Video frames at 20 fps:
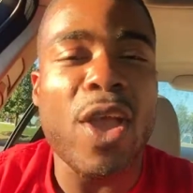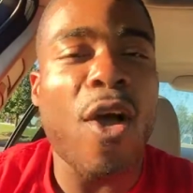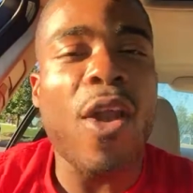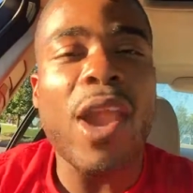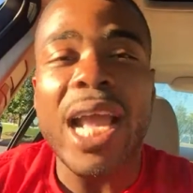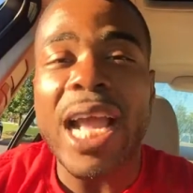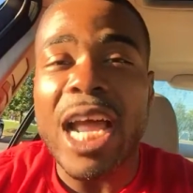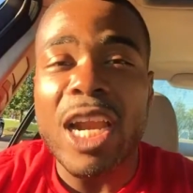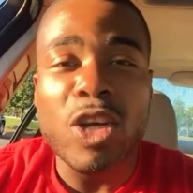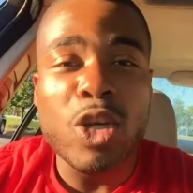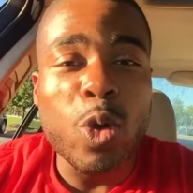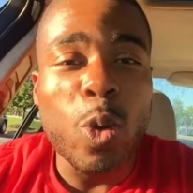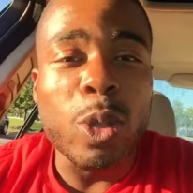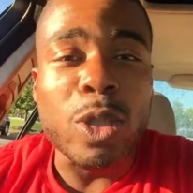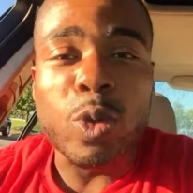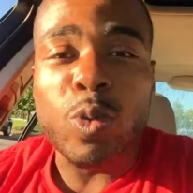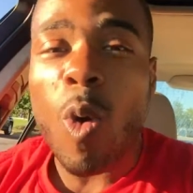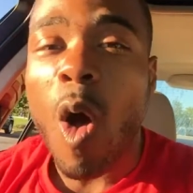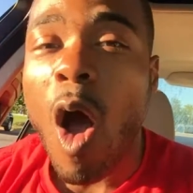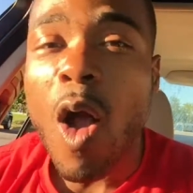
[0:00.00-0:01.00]
All I got to do
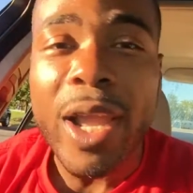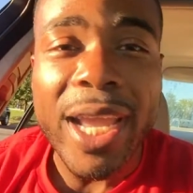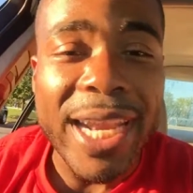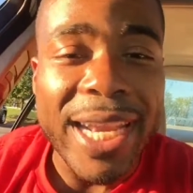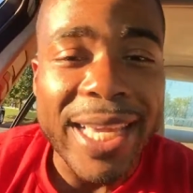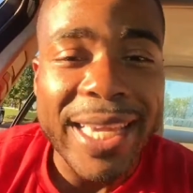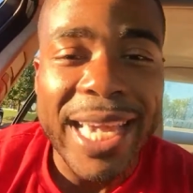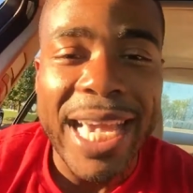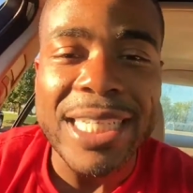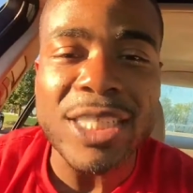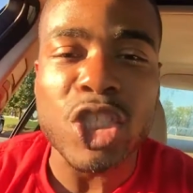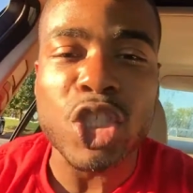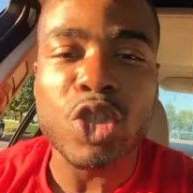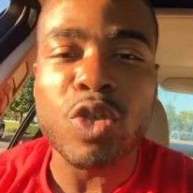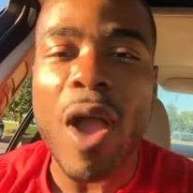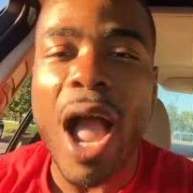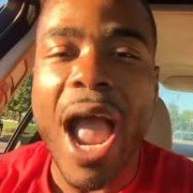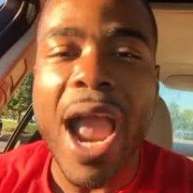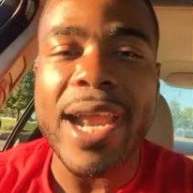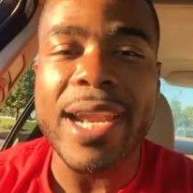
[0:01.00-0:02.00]
is walk in and catch
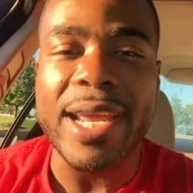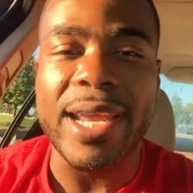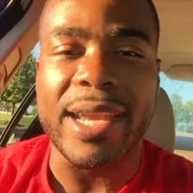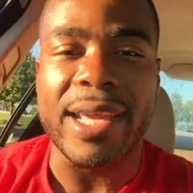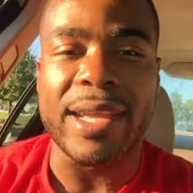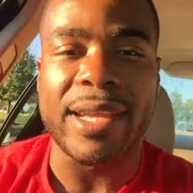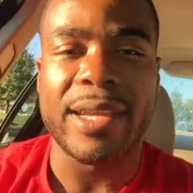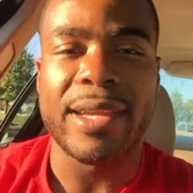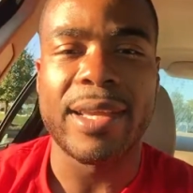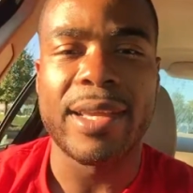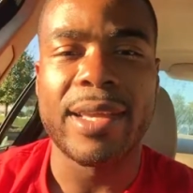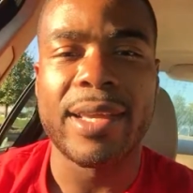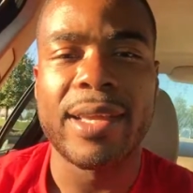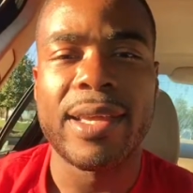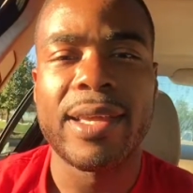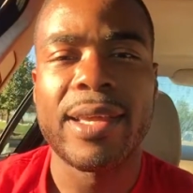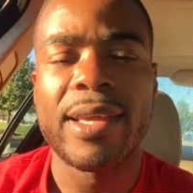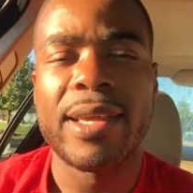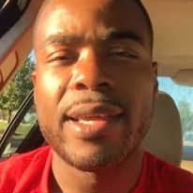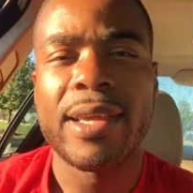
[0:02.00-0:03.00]
stride in it.
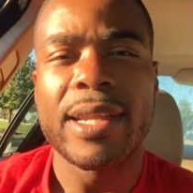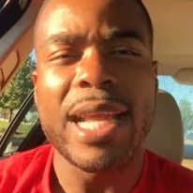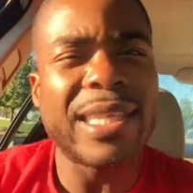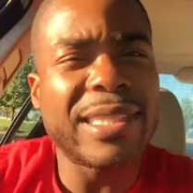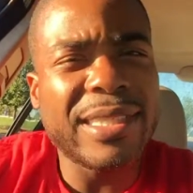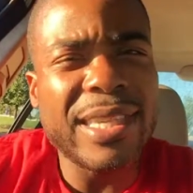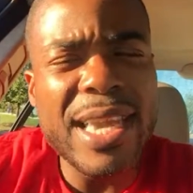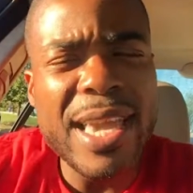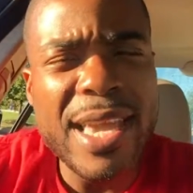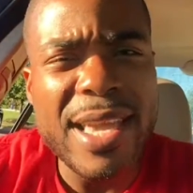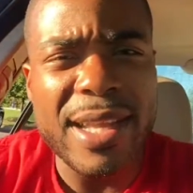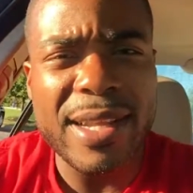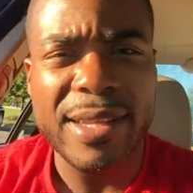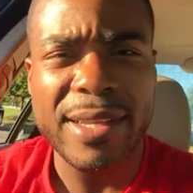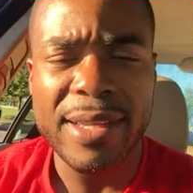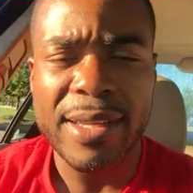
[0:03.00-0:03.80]
That's it.